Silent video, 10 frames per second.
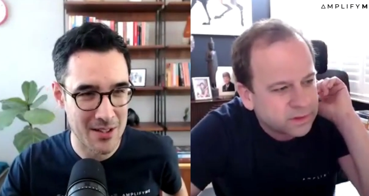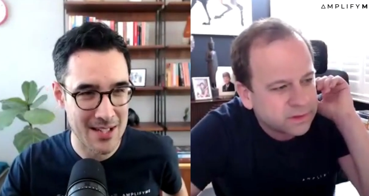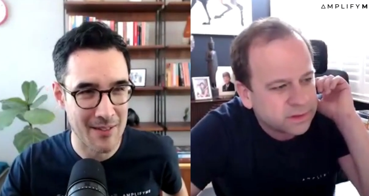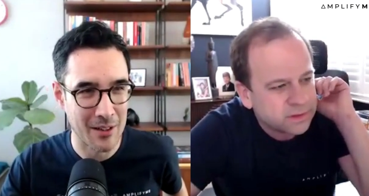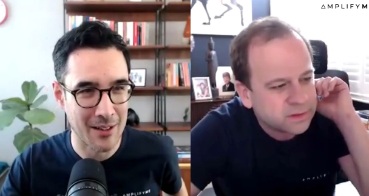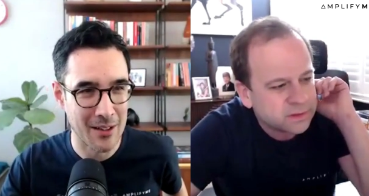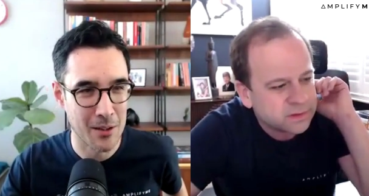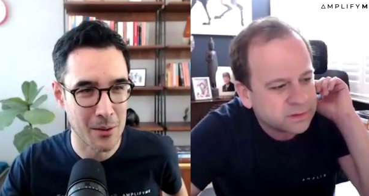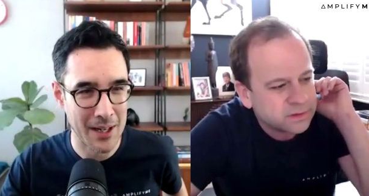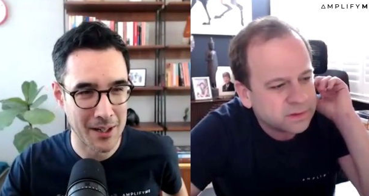Speaker 1: just have a
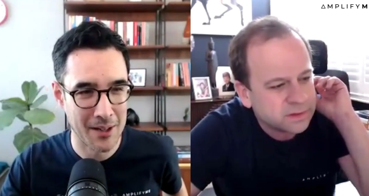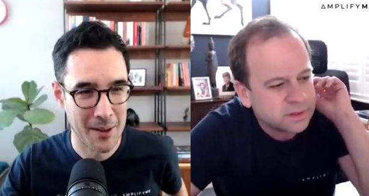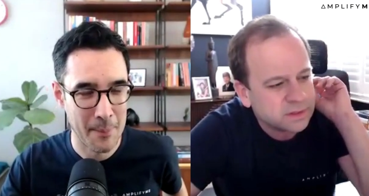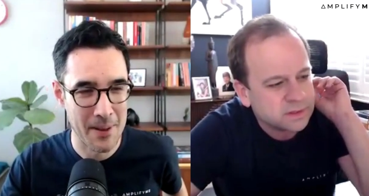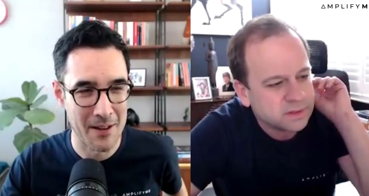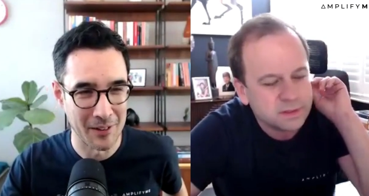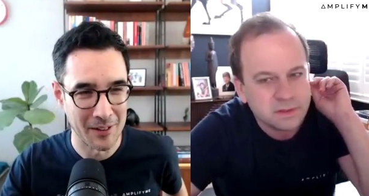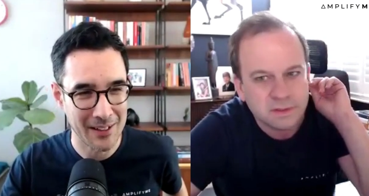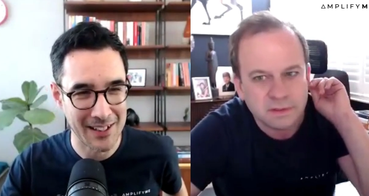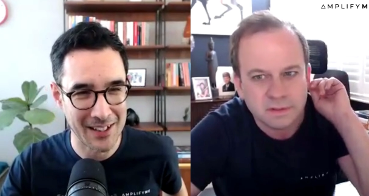quick
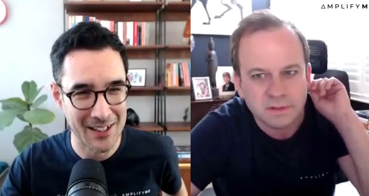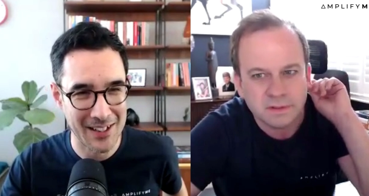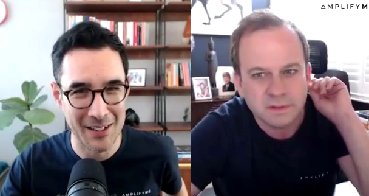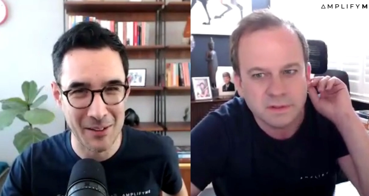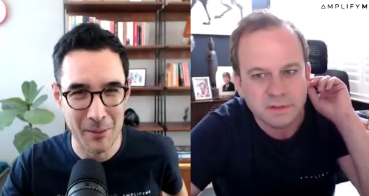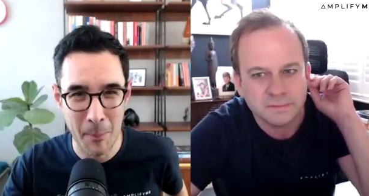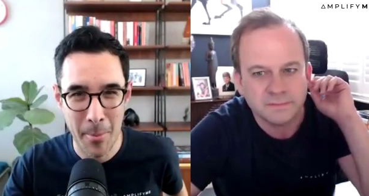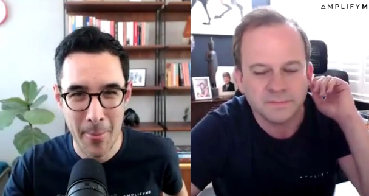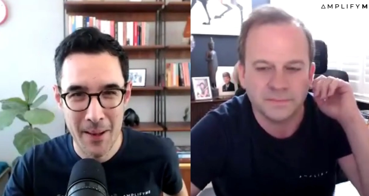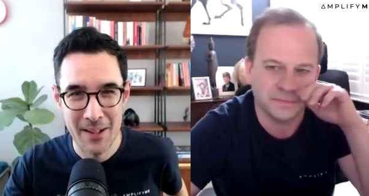pivot, and then I can
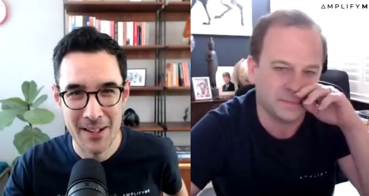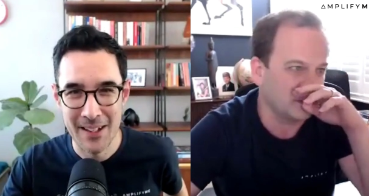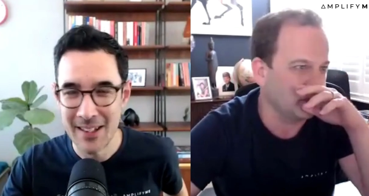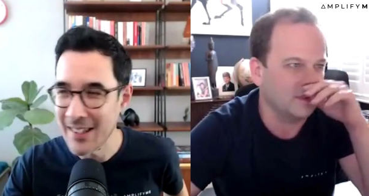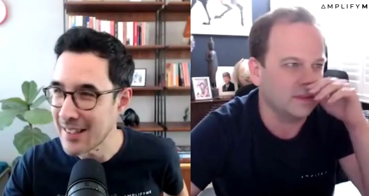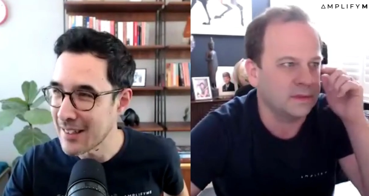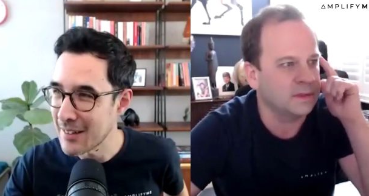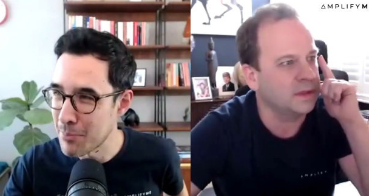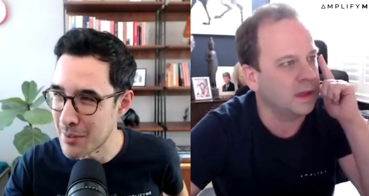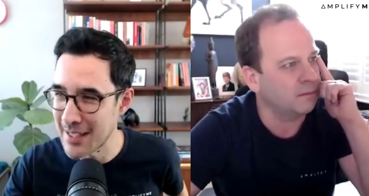
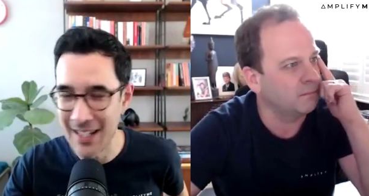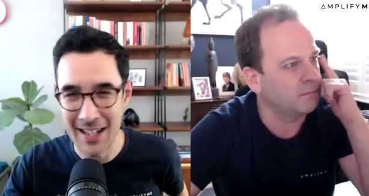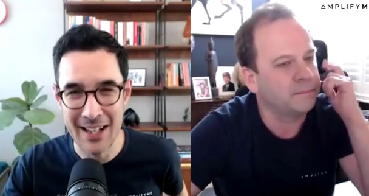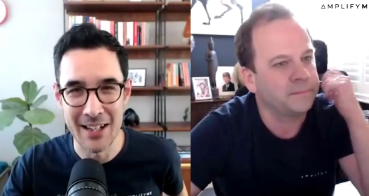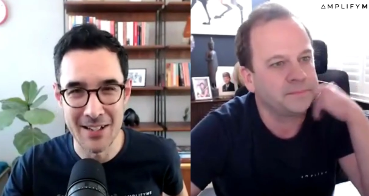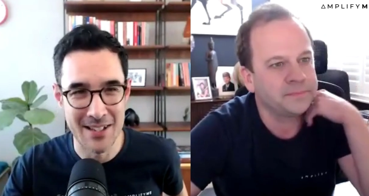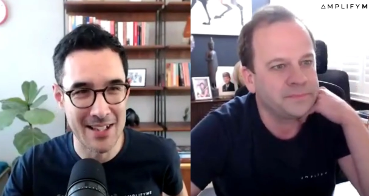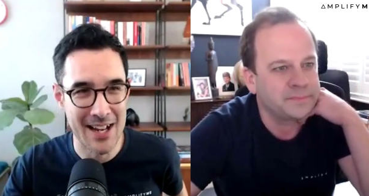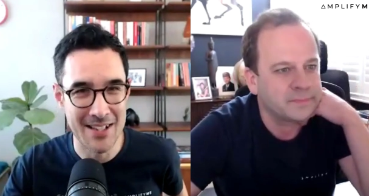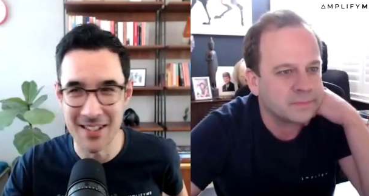bring yeah. it in as
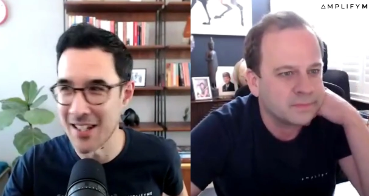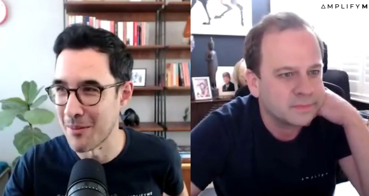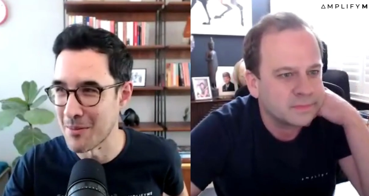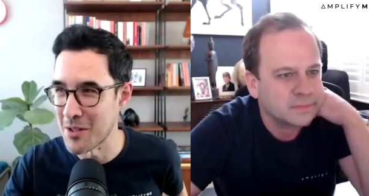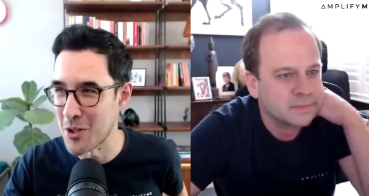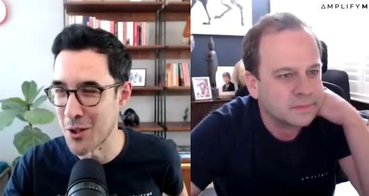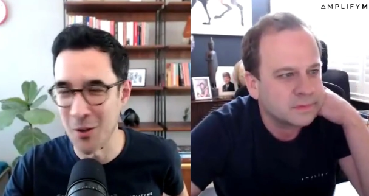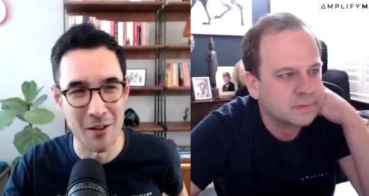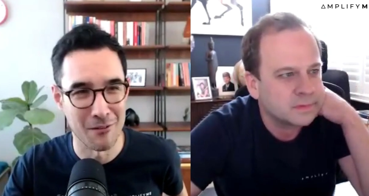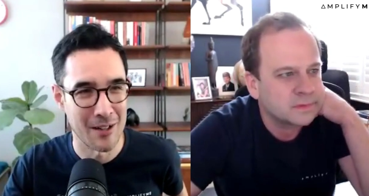the data comes and
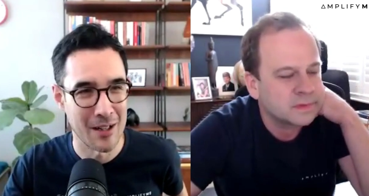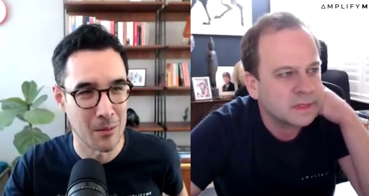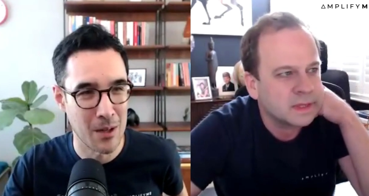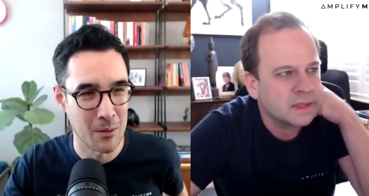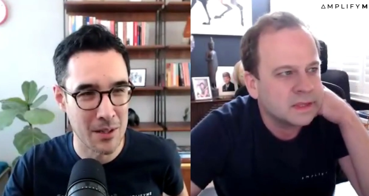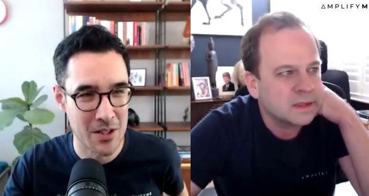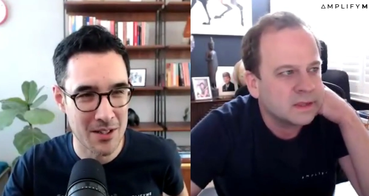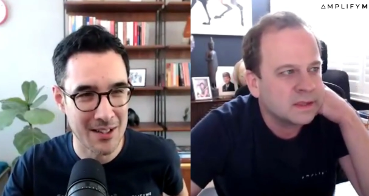chew over it while we just